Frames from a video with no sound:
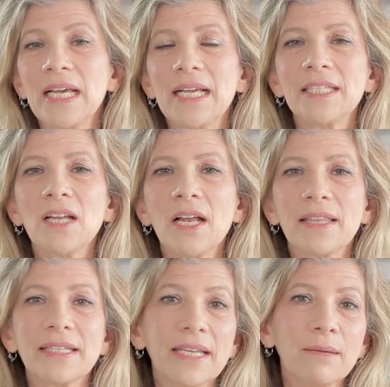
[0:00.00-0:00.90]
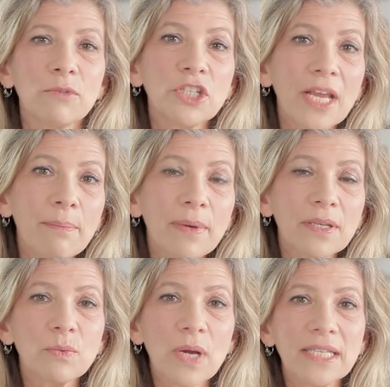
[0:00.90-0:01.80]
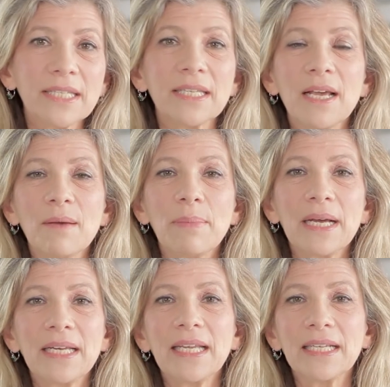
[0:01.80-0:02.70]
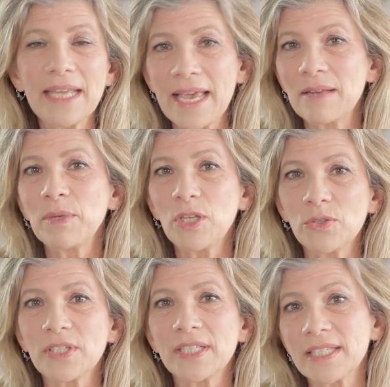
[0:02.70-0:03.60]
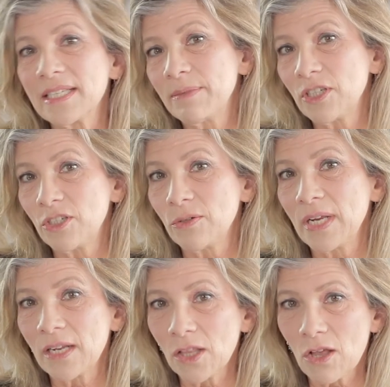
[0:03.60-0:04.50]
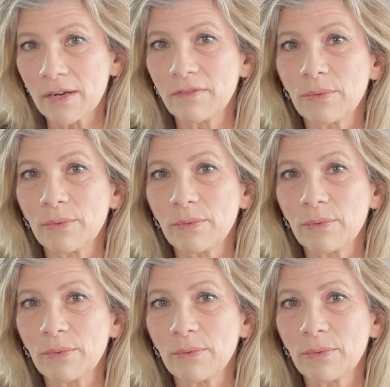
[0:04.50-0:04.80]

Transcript: It's not the same shape as rice, but it can be used as a substitute in a lot of